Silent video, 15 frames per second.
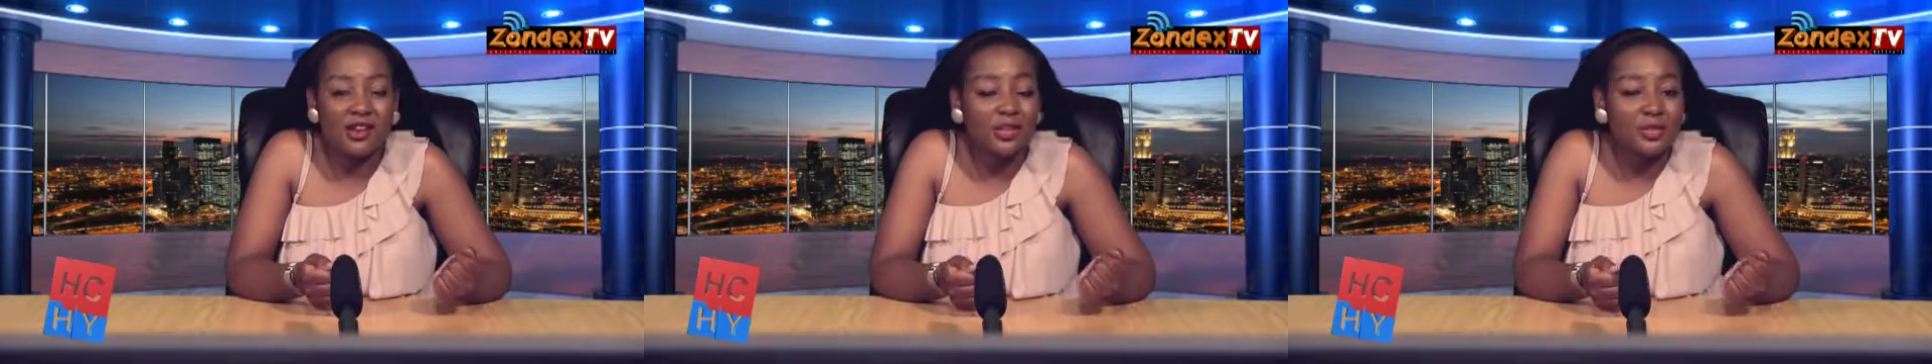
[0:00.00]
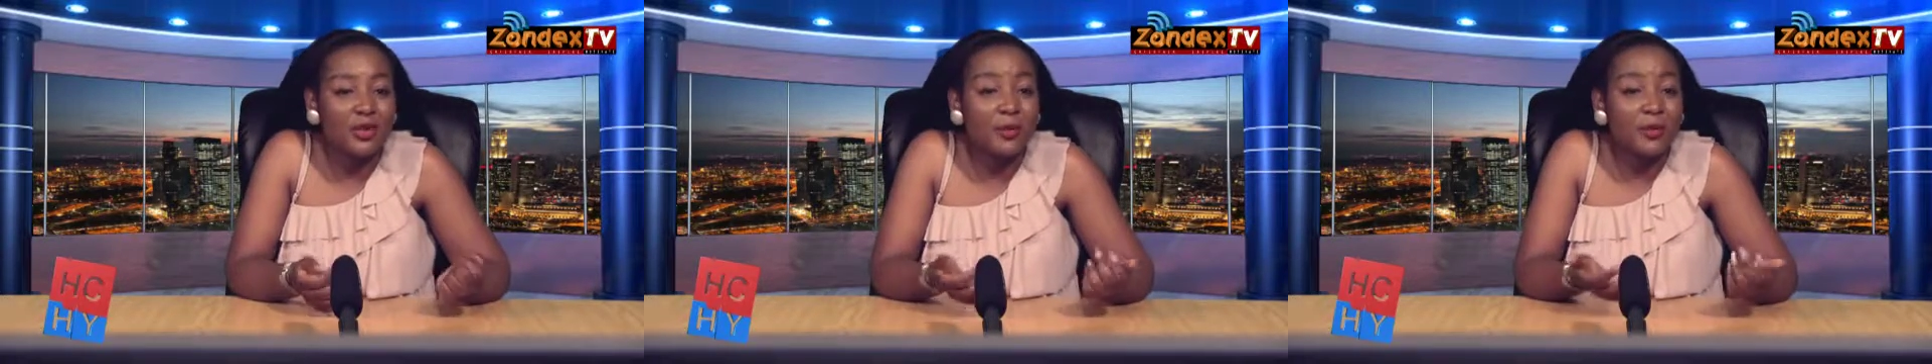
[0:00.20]

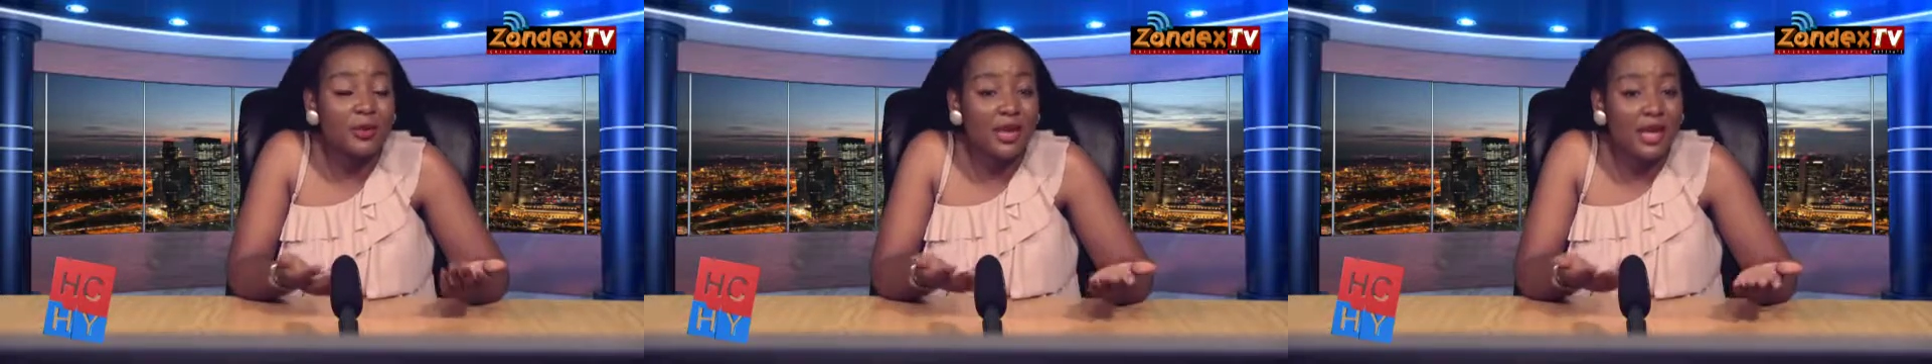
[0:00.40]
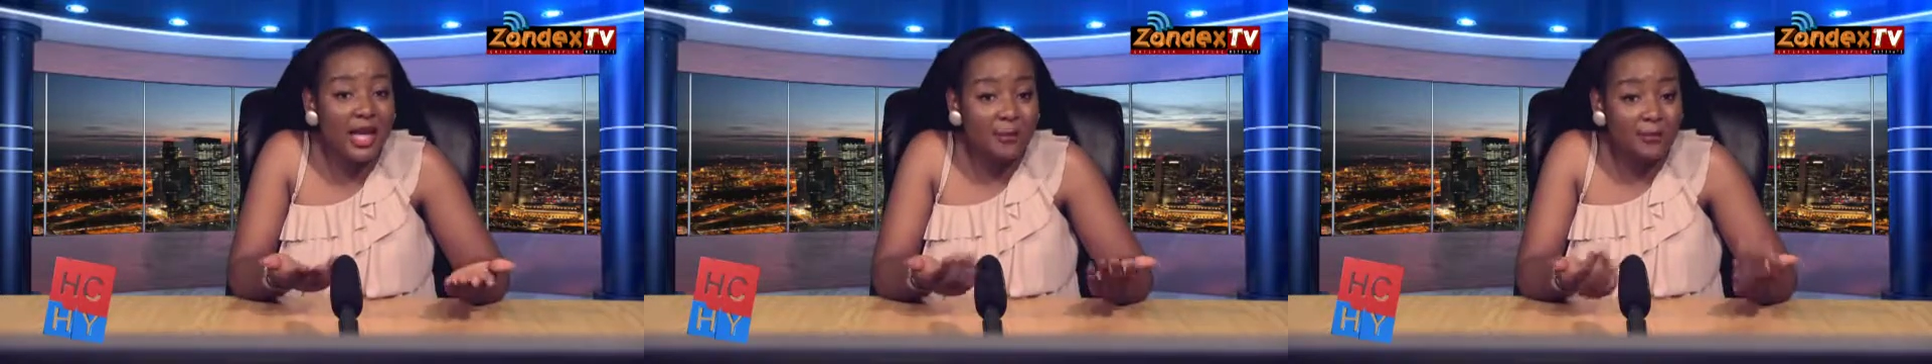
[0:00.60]
So
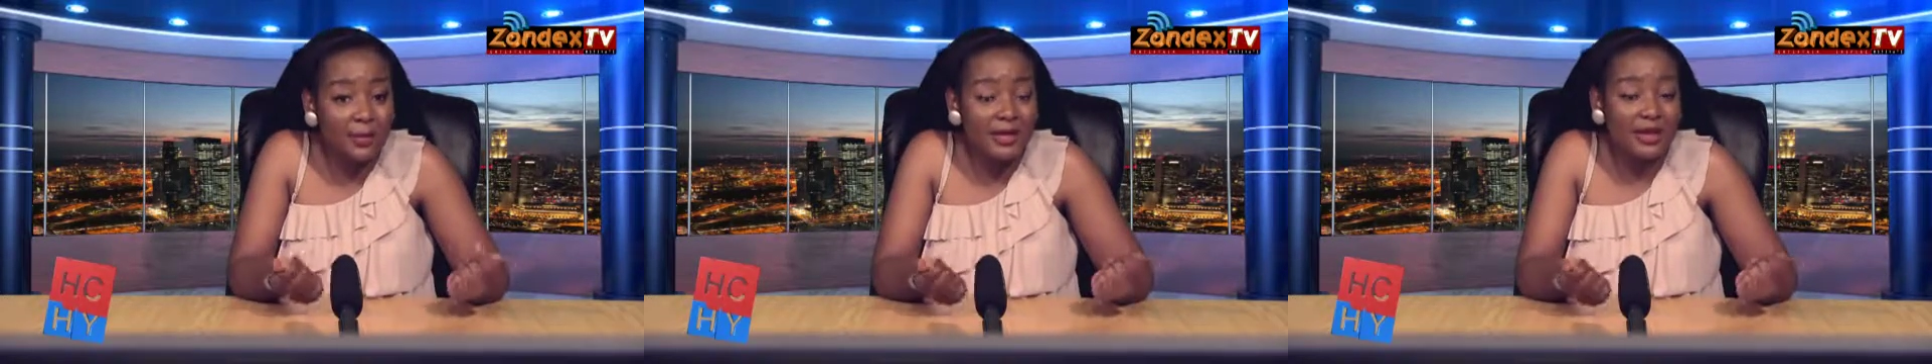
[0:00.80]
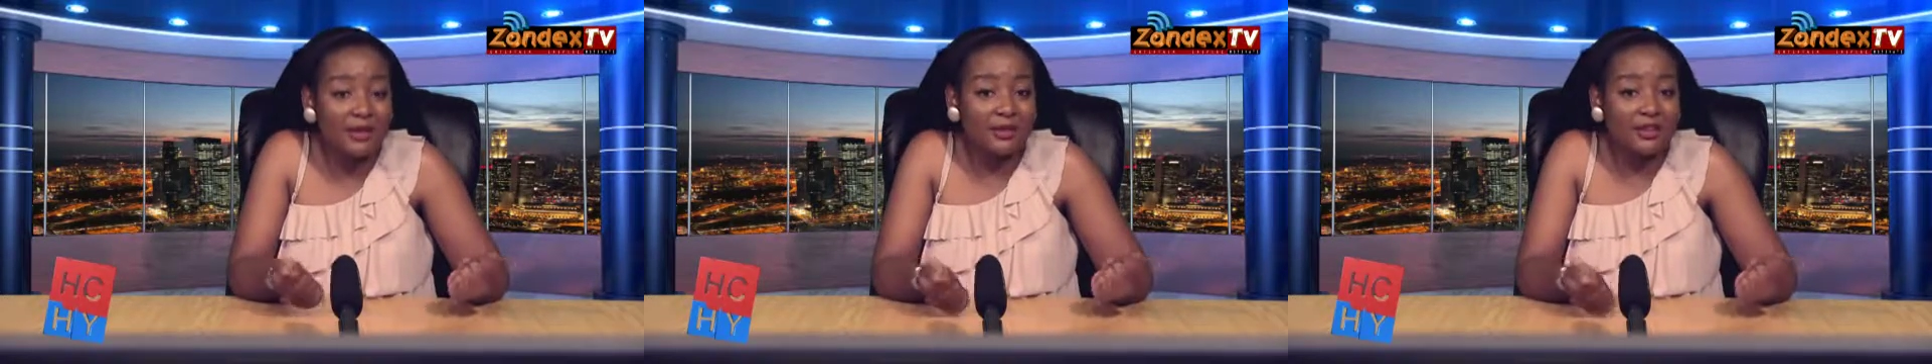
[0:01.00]
be
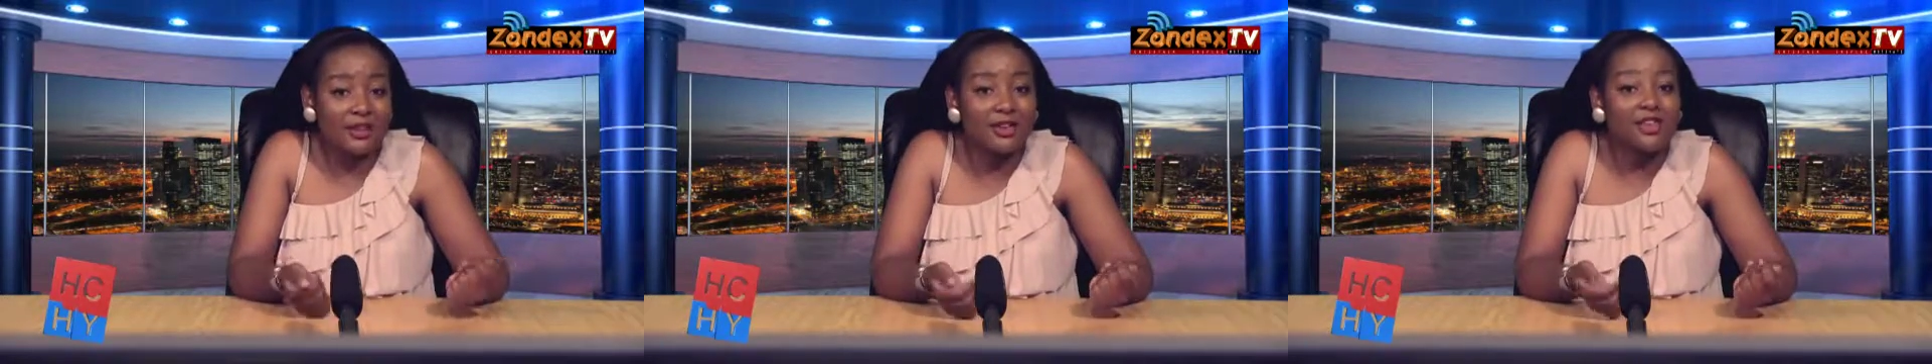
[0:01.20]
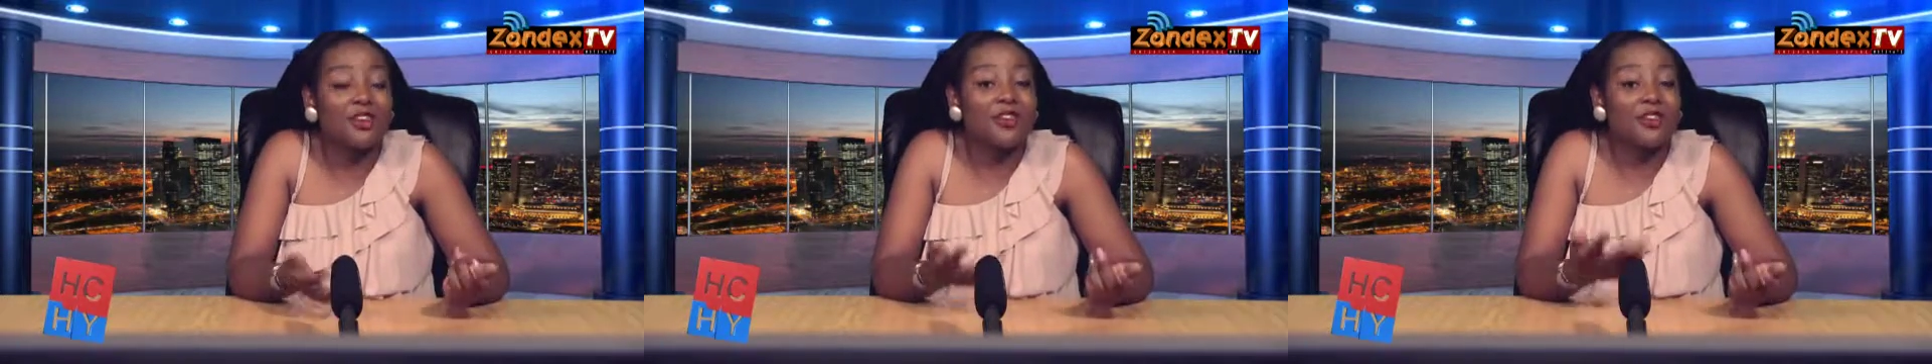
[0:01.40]
happier,
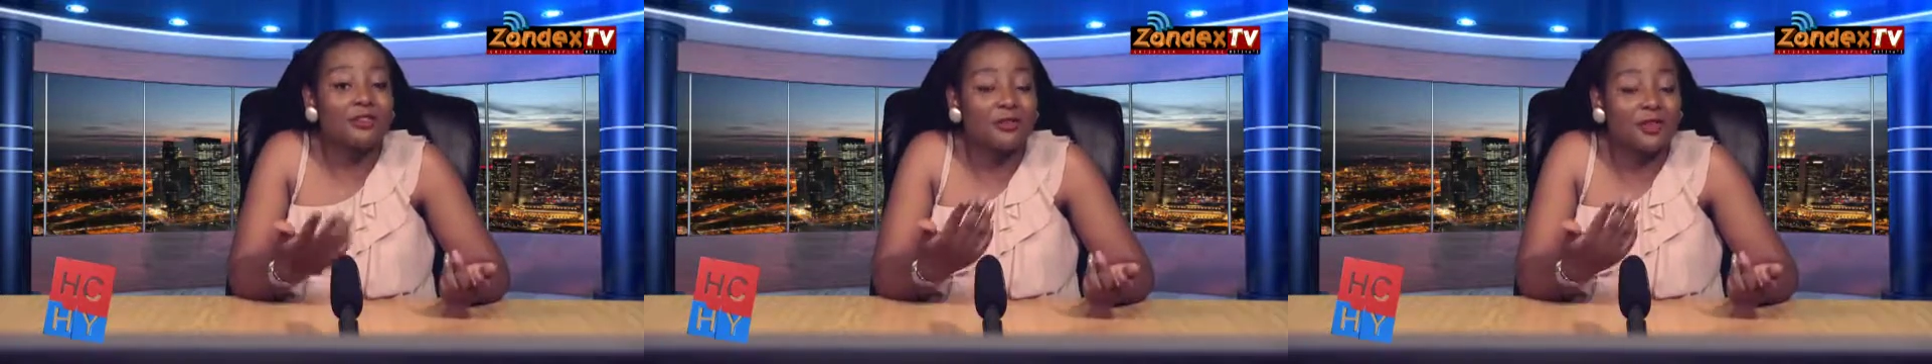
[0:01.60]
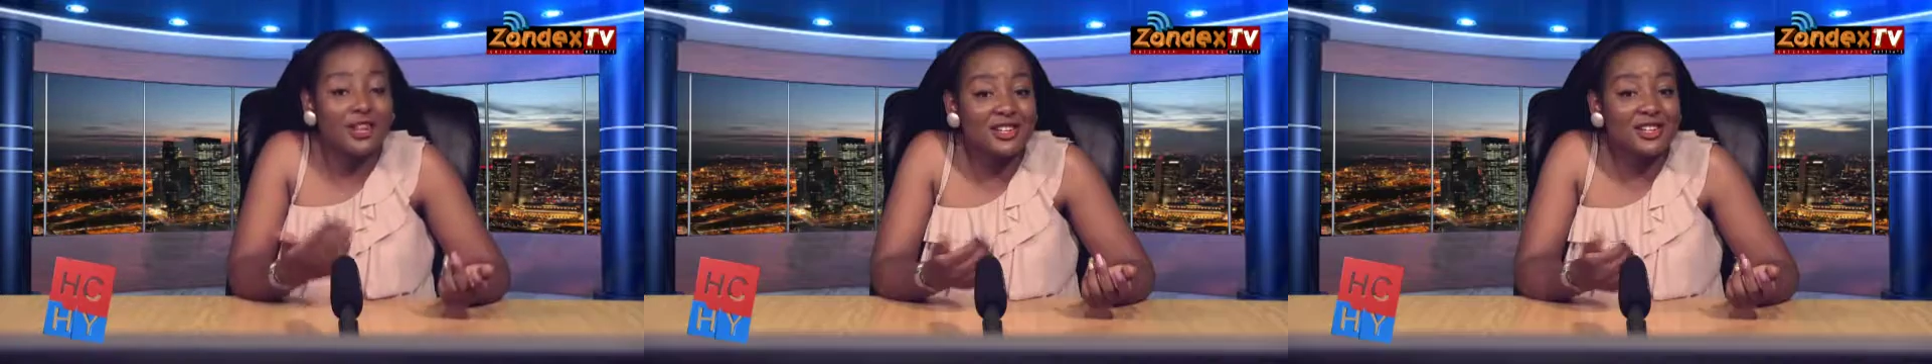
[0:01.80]

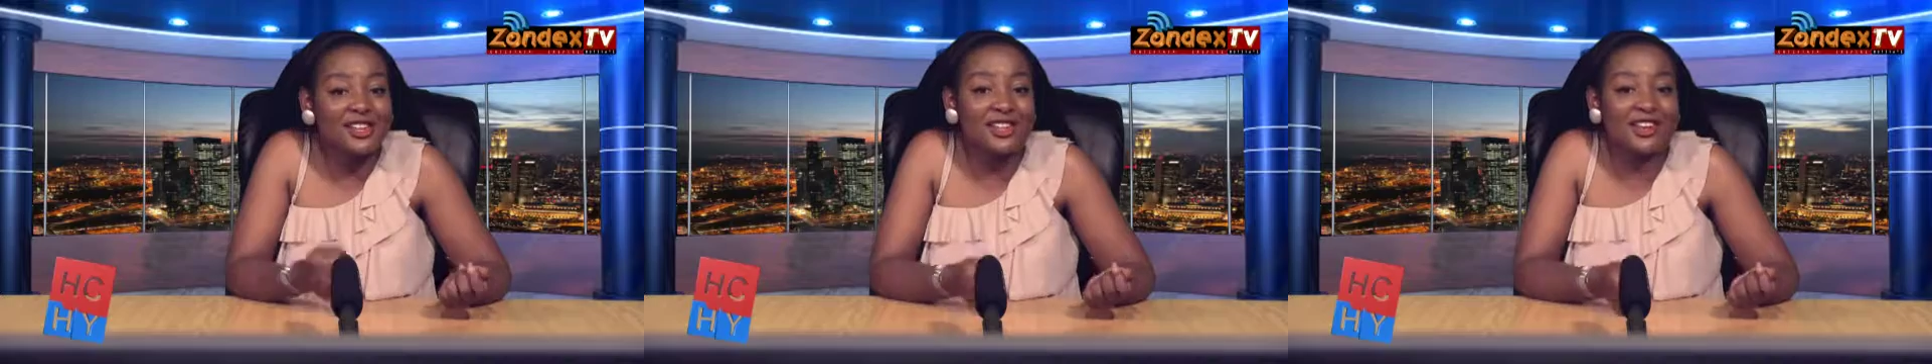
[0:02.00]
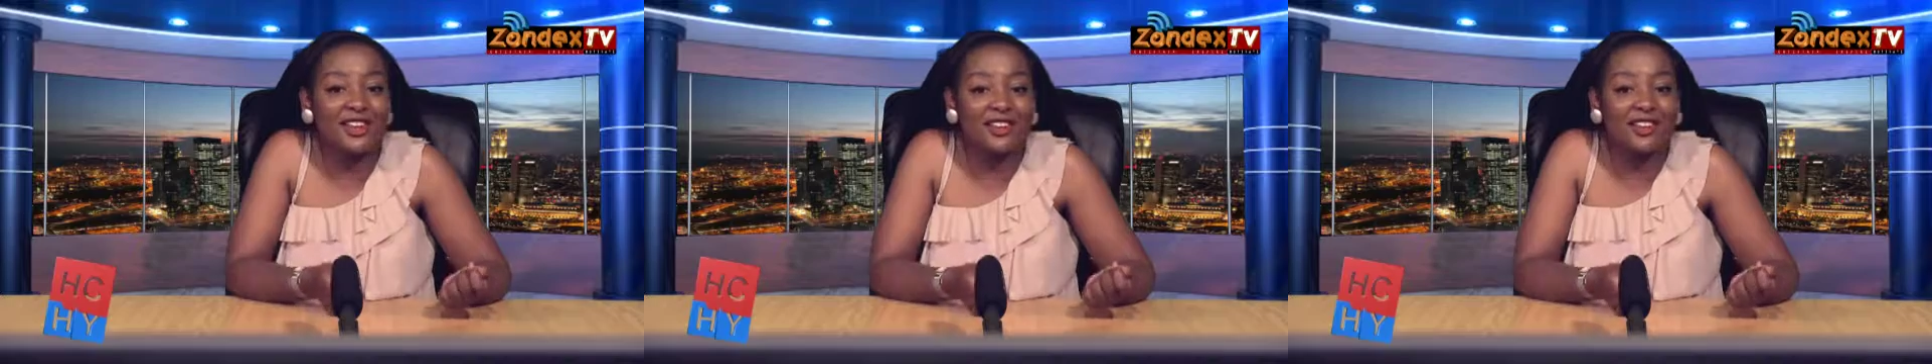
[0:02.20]

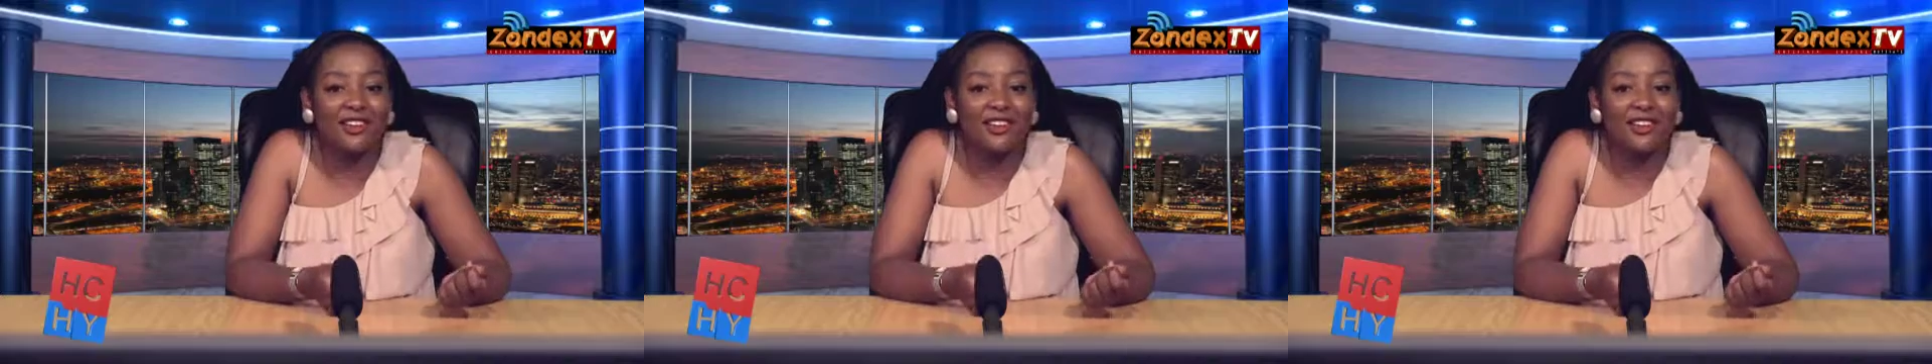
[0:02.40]
friendlier,